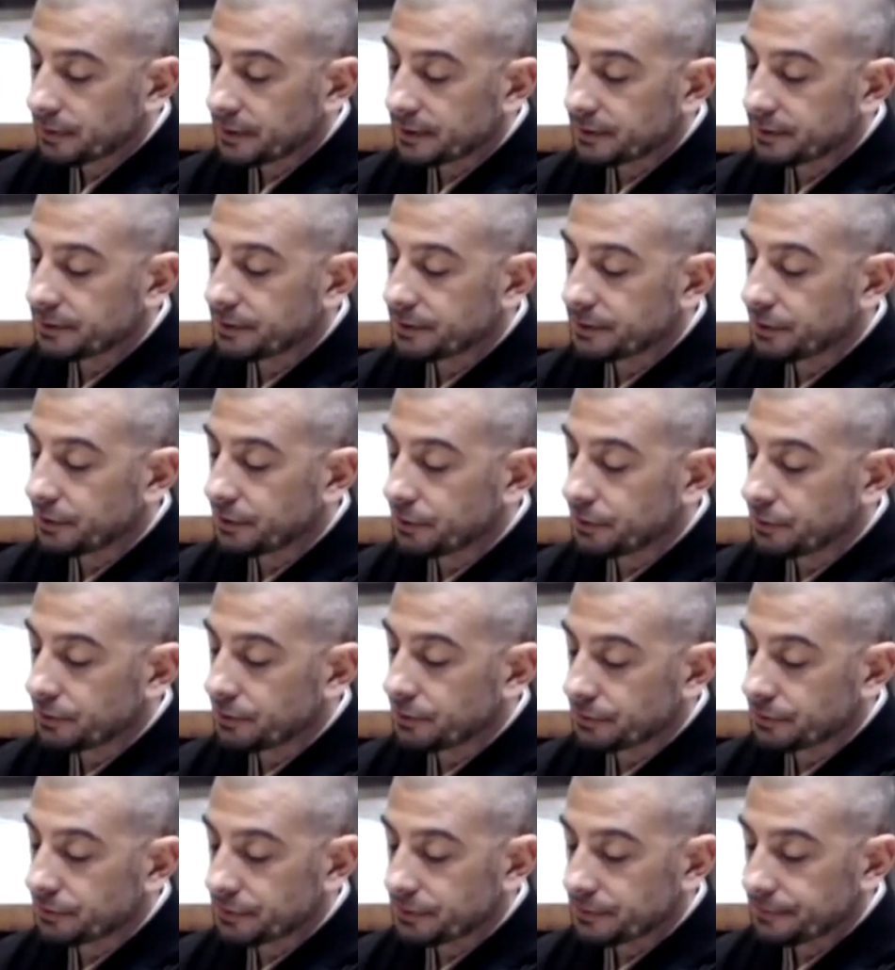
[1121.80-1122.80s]
is to
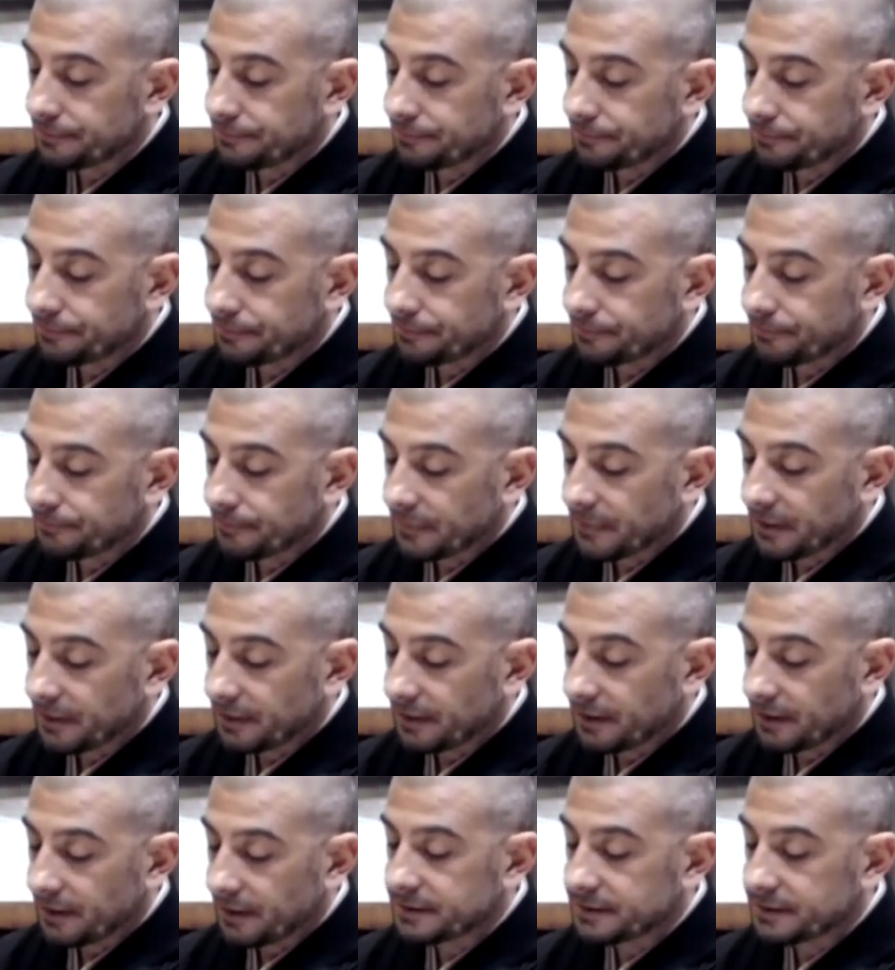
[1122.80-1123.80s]
use.
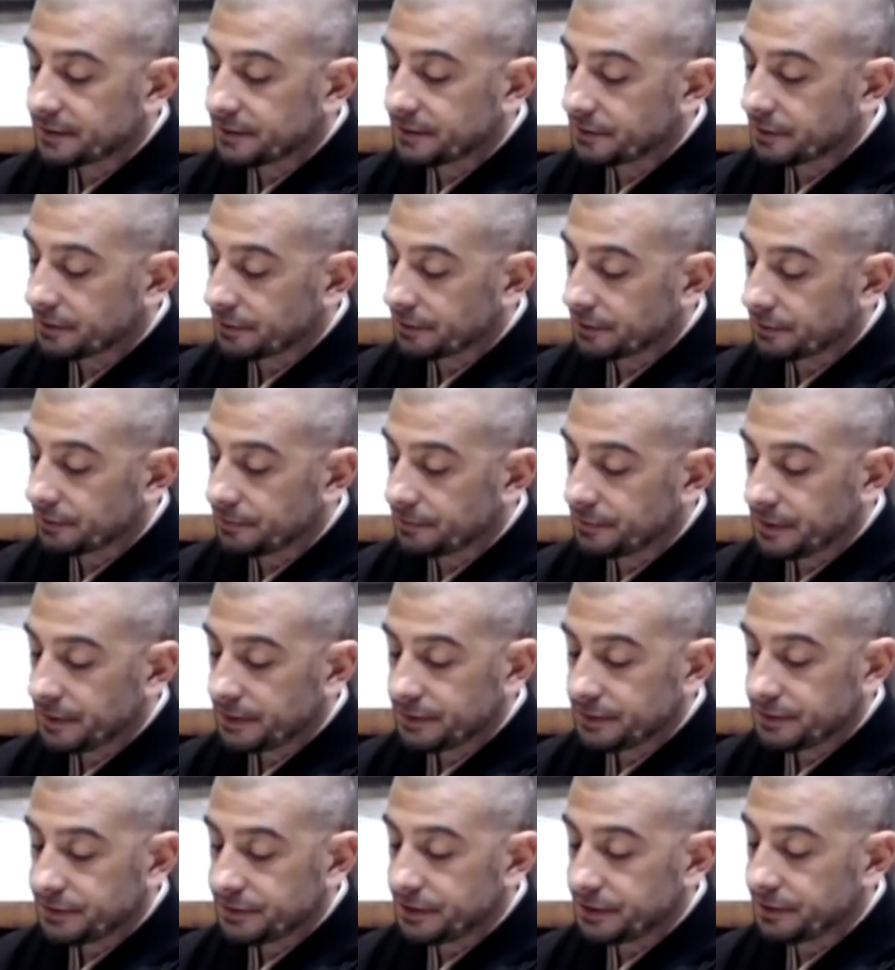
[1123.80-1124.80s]
Thus the
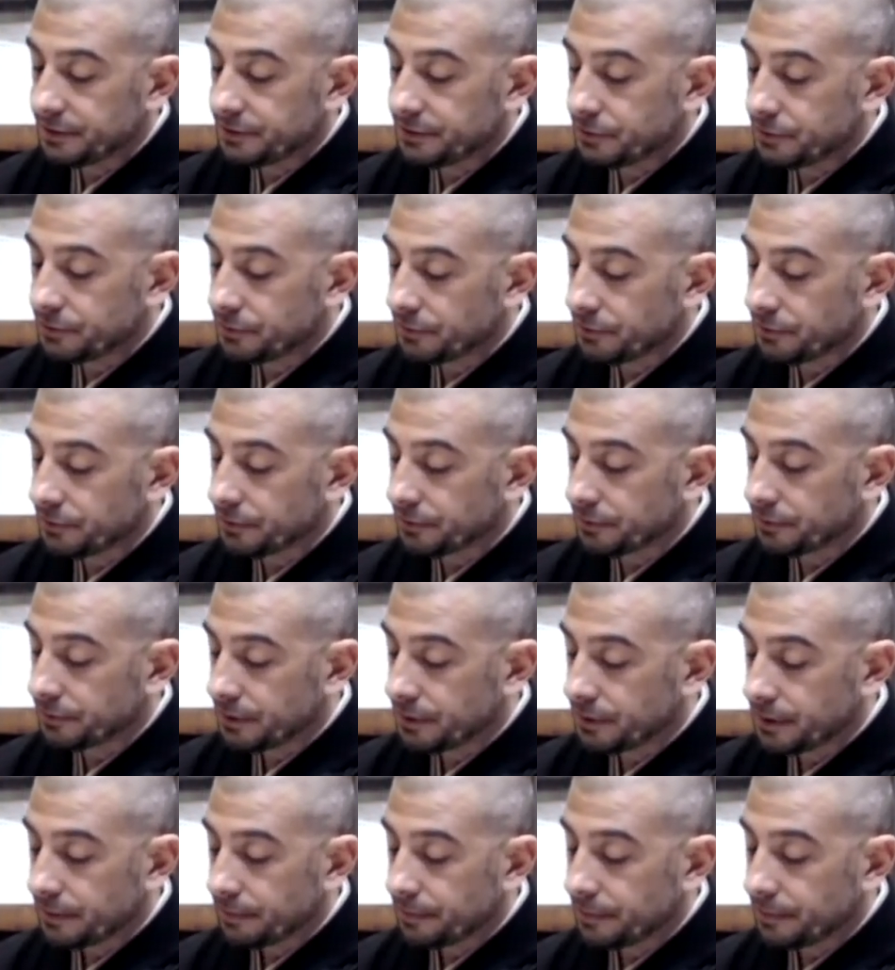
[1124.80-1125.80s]
term Jijuyu
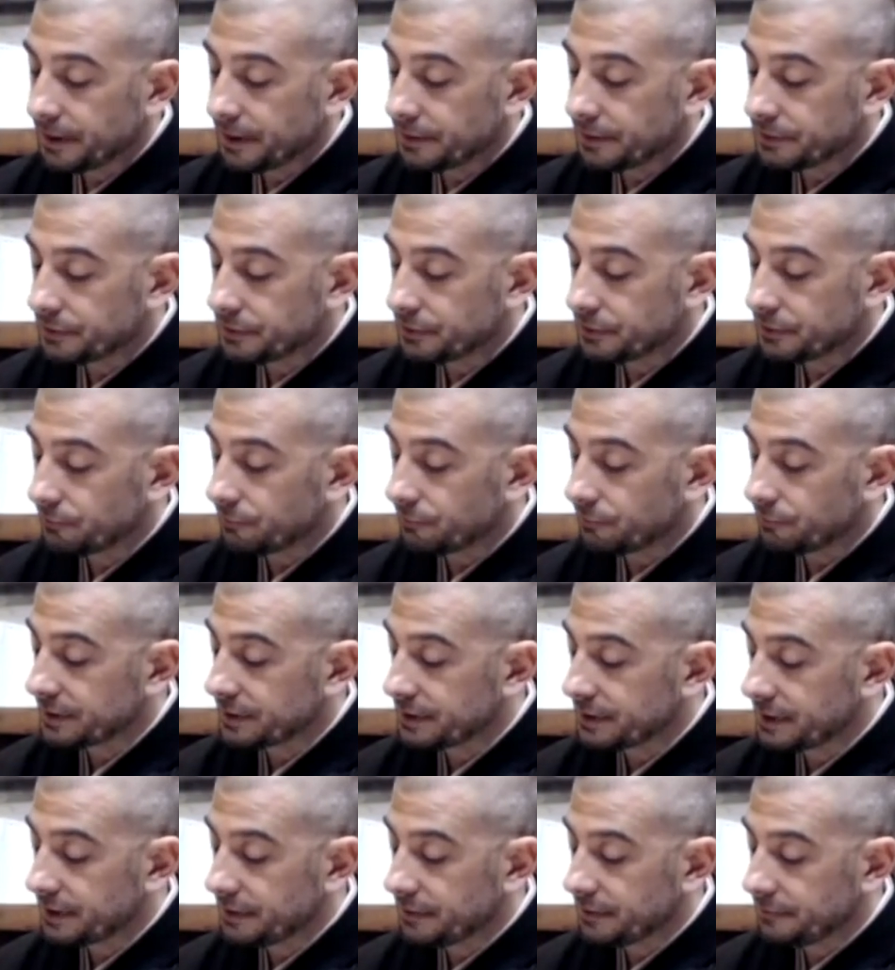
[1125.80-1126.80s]
means to
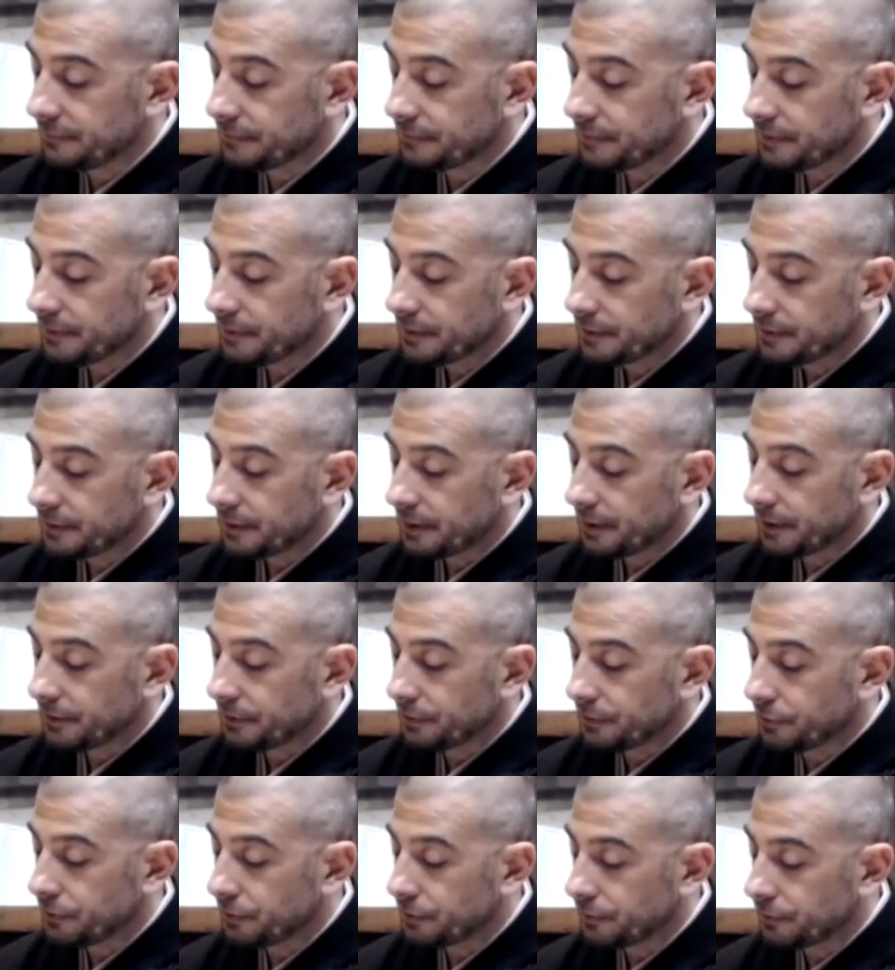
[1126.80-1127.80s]
receive
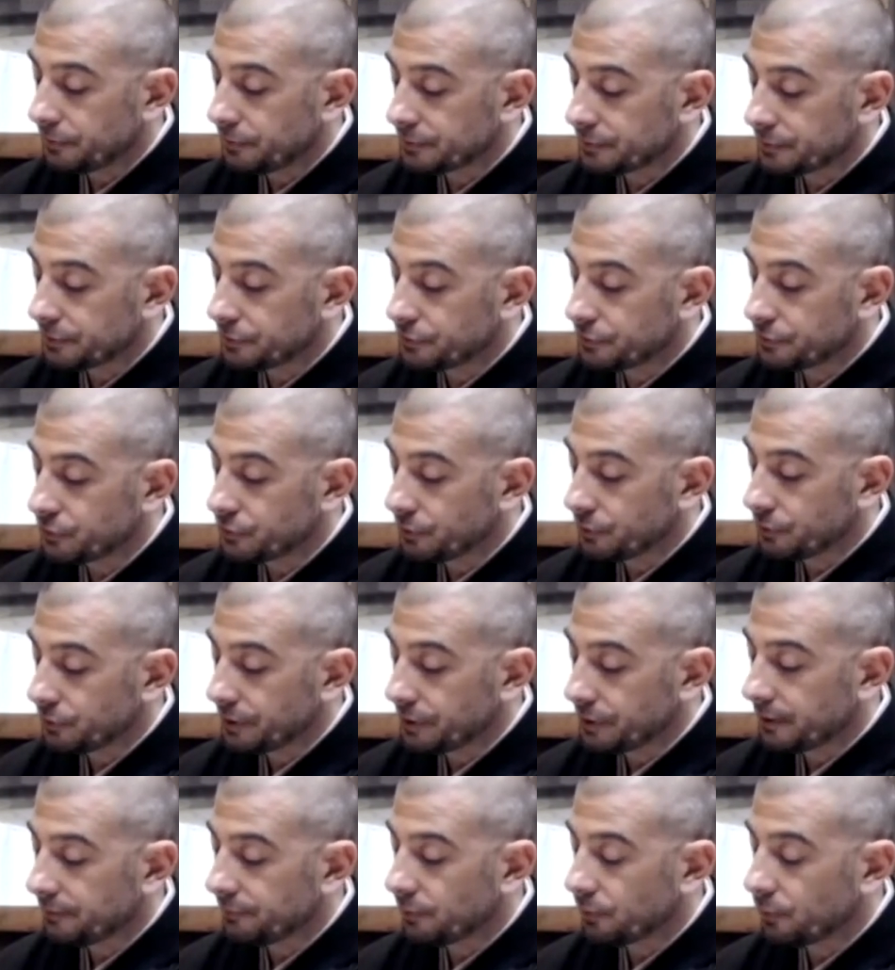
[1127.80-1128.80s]
and use the joy
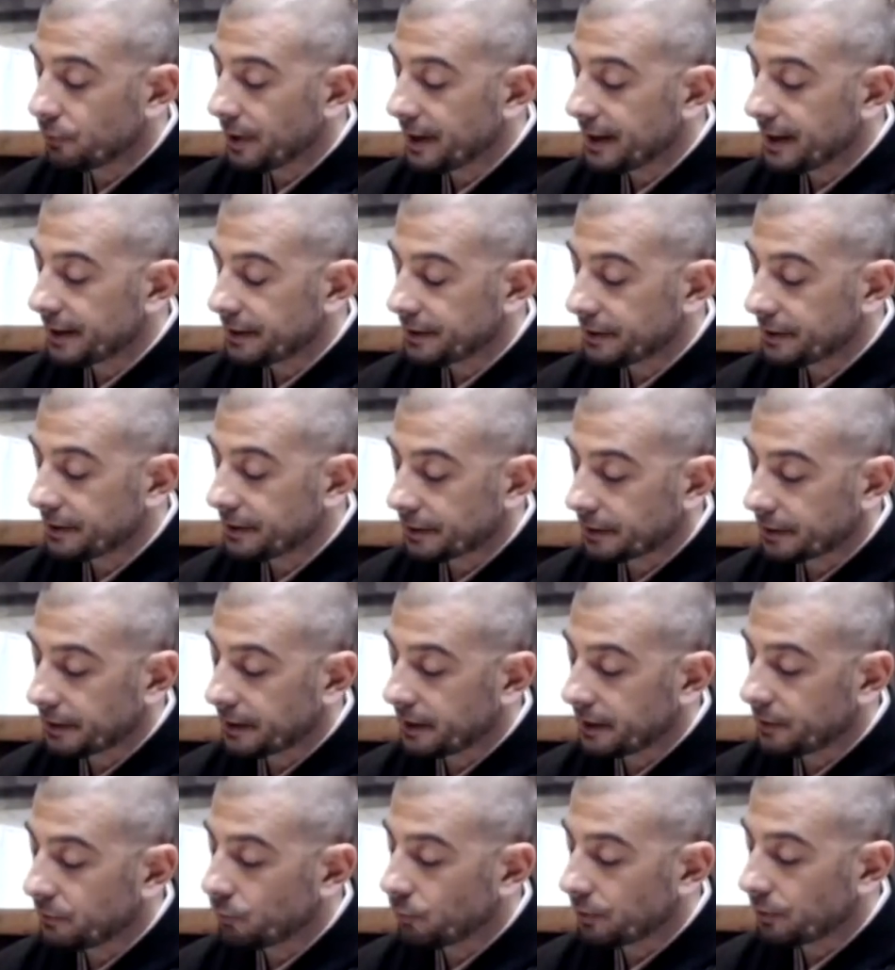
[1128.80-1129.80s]
of awakening
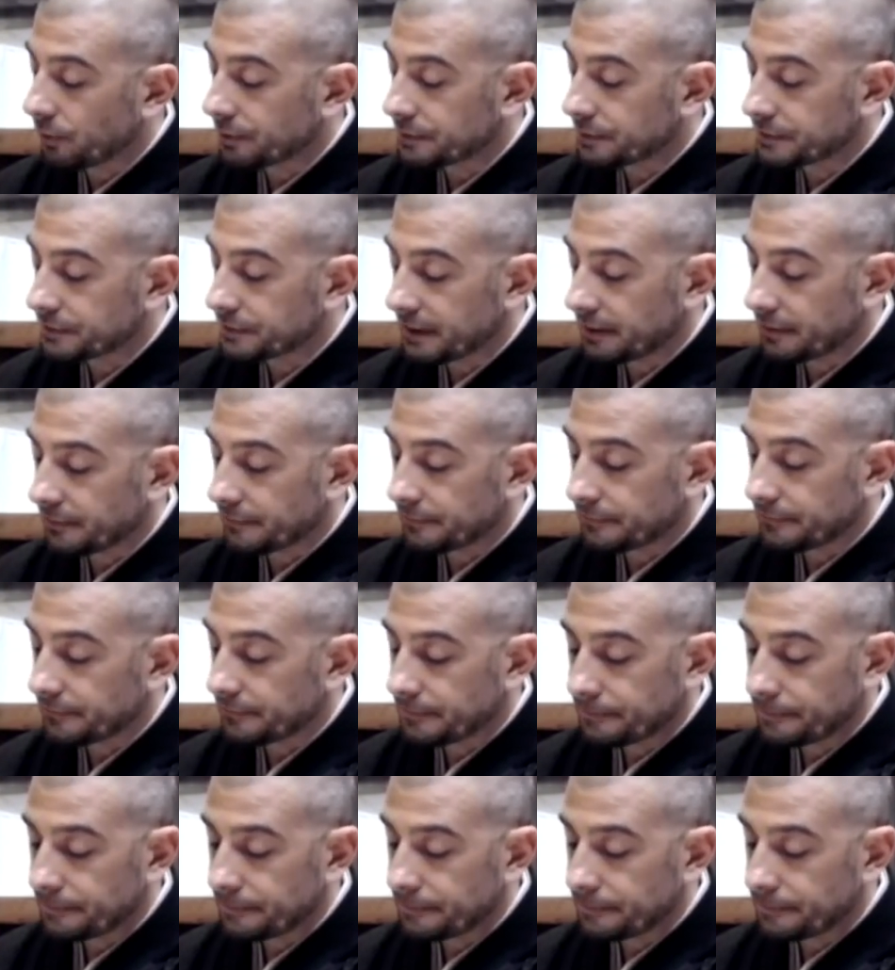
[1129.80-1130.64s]
in oneself.